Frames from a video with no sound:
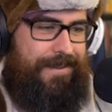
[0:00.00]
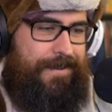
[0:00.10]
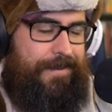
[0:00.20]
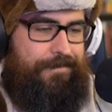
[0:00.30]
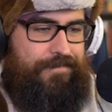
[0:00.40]

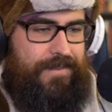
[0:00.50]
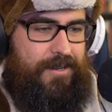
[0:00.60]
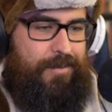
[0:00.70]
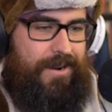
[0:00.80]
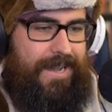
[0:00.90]
Oh.
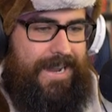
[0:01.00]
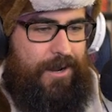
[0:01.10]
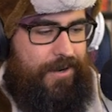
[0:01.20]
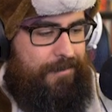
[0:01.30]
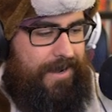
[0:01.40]
You brought
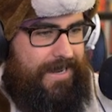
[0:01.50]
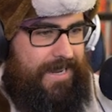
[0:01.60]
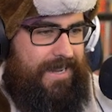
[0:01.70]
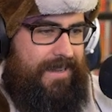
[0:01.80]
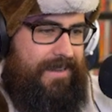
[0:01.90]
Kaito here,
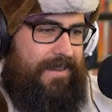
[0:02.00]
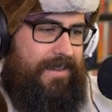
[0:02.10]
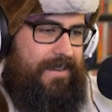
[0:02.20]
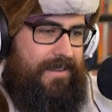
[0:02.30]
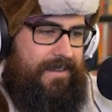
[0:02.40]
Maki.
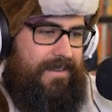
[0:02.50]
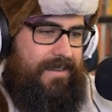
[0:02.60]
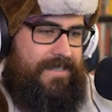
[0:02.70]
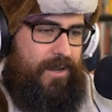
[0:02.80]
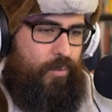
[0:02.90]
Why?
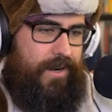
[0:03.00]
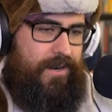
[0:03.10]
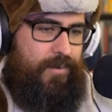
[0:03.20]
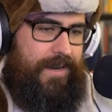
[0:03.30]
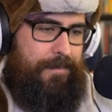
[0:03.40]
Is that
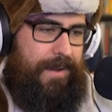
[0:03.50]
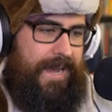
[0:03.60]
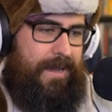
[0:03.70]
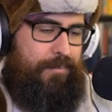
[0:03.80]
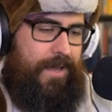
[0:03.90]
weird? We need a
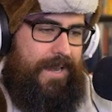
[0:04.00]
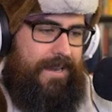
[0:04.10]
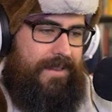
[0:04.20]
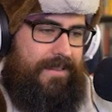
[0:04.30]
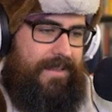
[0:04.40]
backup
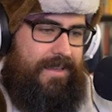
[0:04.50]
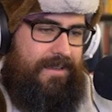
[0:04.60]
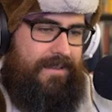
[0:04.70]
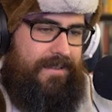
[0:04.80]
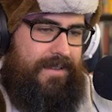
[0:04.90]
plan
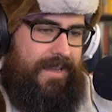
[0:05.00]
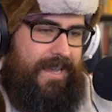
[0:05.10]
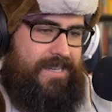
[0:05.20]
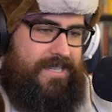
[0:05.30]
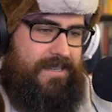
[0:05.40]
in
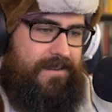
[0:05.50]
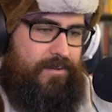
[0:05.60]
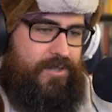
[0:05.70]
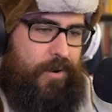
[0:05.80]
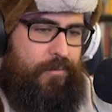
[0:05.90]
case
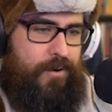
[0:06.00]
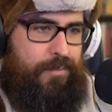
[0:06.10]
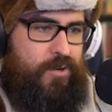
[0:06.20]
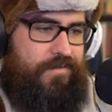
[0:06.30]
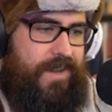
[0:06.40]
the
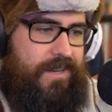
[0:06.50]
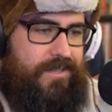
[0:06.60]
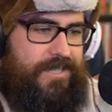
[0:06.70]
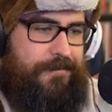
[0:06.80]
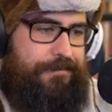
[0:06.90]
straightforward approach
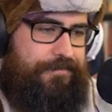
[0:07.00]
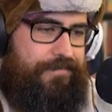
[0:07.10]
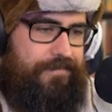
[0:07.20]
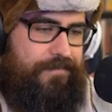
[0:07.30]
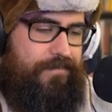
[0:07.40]
fails.
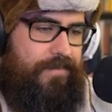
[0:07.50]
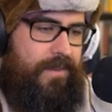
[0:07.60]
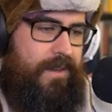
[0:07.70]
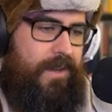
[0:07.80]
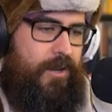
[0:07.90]

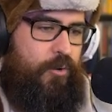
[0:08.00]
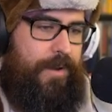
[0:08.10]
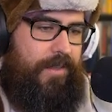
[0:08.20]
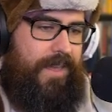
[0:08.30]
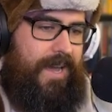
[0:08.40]
Who
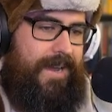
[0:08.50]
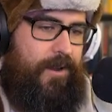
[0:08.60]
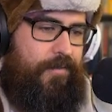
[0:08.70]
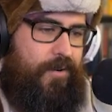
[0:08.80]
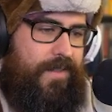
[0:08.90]
better than
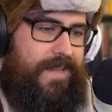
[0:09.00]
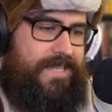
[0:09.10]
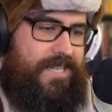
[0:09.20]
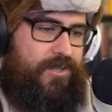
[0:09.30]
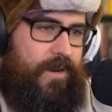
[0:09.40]
Kaito for a
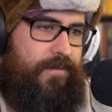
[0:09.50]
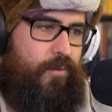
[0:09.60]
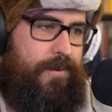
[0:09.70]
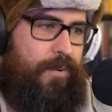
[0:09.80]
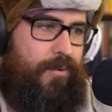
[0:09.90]
less than
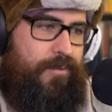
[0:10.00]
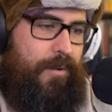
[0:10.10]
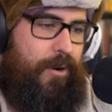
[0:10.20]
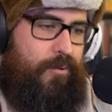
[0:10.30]
straightforward approach?